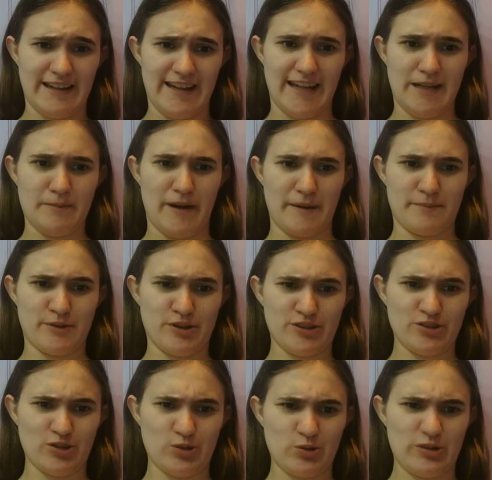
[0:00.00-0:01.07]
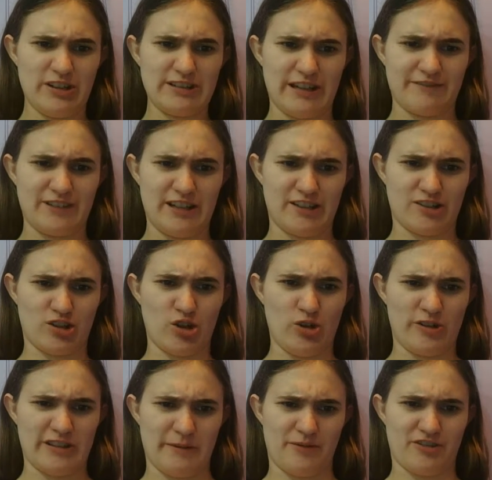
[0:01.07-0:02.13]
In my personal stories, I've taken to
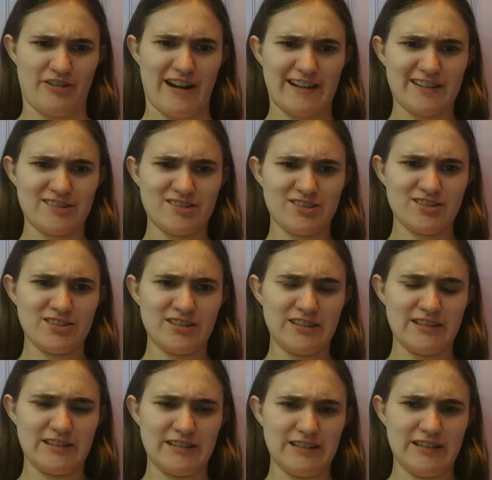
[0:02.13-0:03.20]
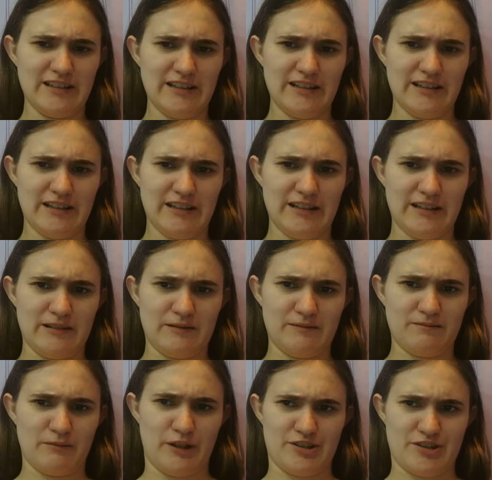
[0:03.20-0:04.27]
calling them thrakons,
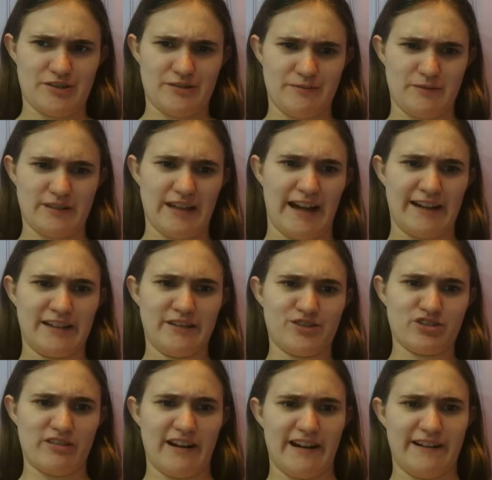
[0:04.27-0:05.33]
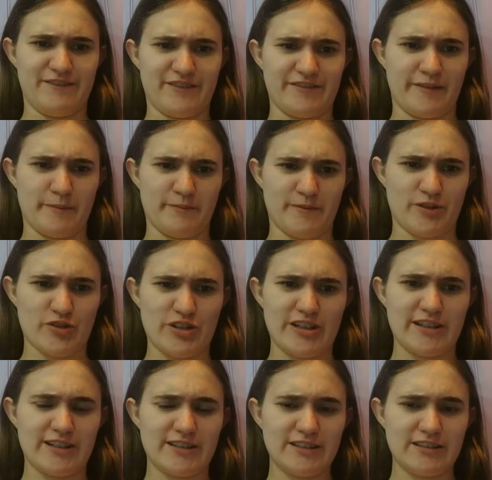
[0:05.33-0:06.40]
which is kind of derived from Greek.